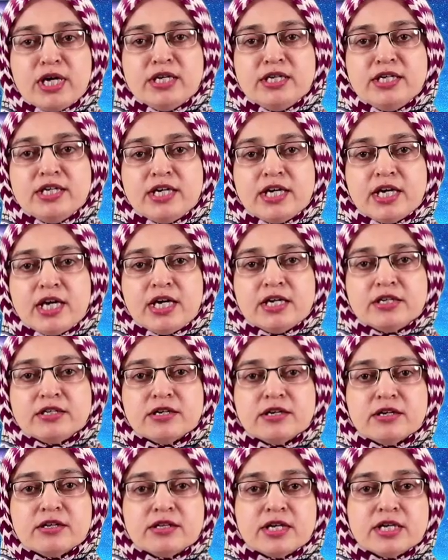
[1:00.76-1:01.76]

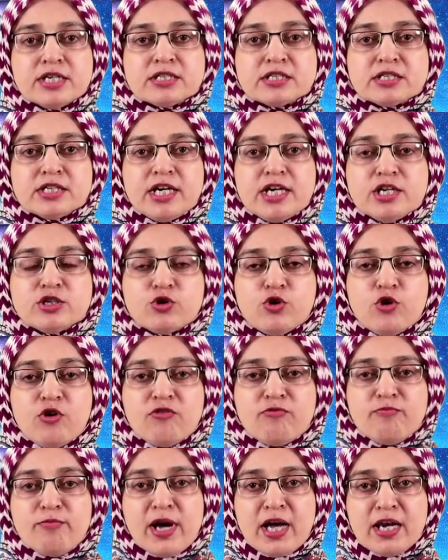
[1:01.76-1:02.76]
indicate the state
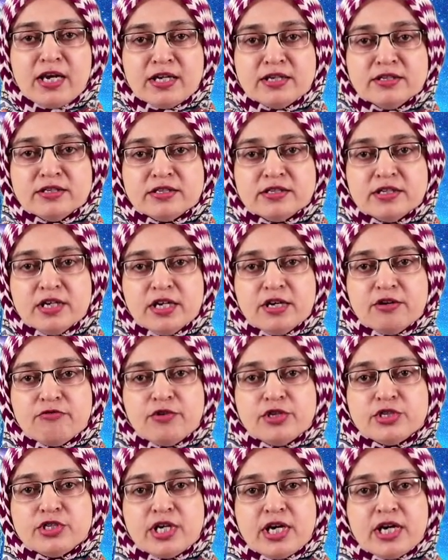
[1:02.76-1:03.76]
of balance
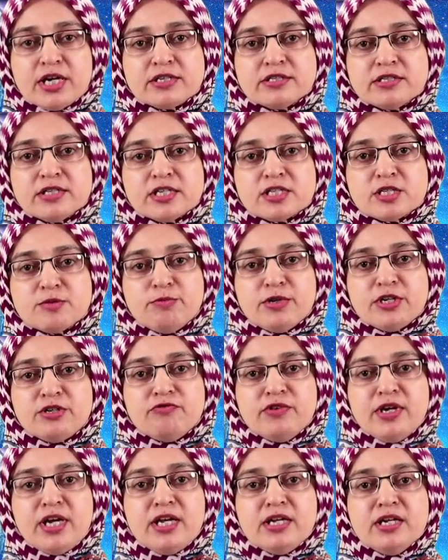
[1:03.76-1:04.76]
which exists
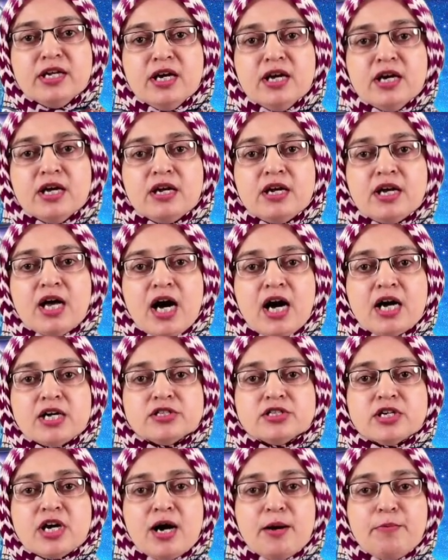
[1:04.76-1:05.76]
between
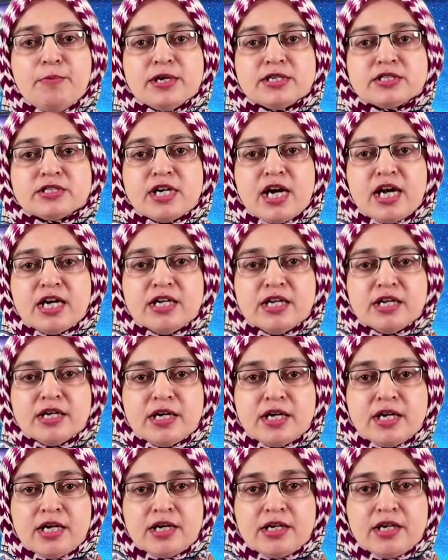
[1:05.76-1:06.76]
large
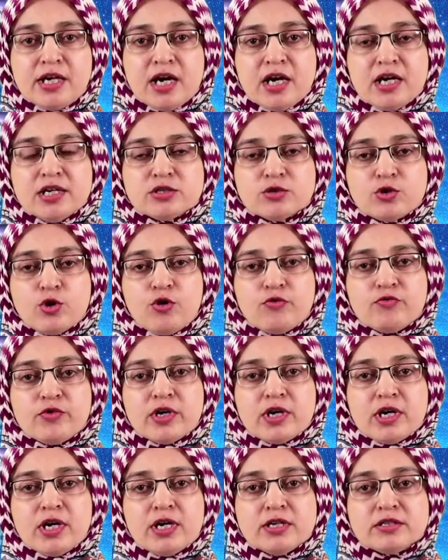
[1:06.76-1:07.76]
upstanding areas of
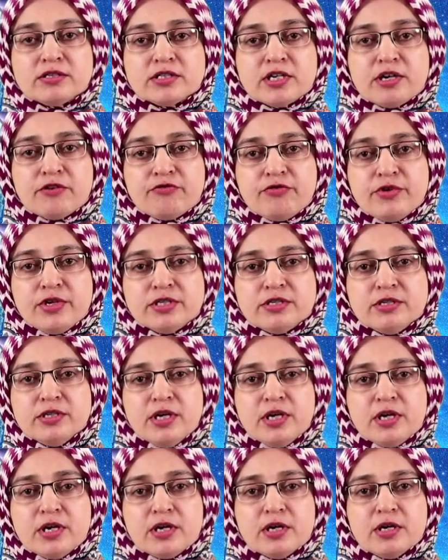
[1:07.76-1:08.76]
the earth's surface,
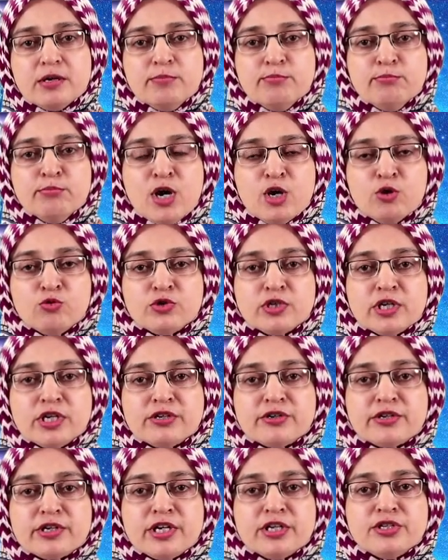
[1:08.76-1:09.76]

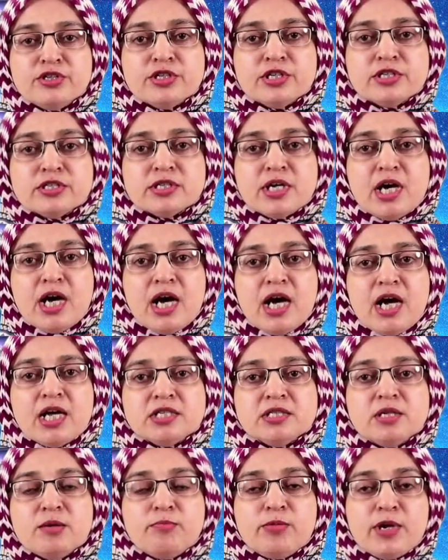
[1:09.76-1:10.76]
mountain ranges
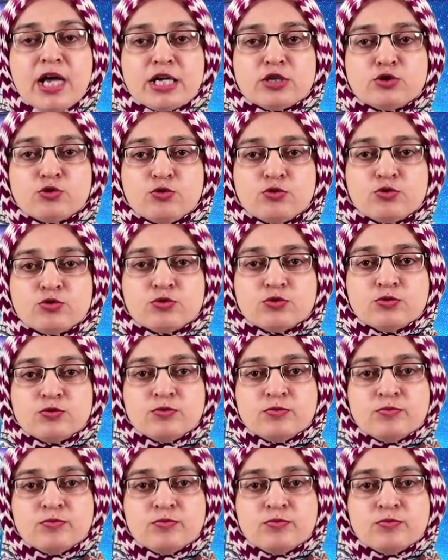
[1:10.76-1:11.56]
and plateaus.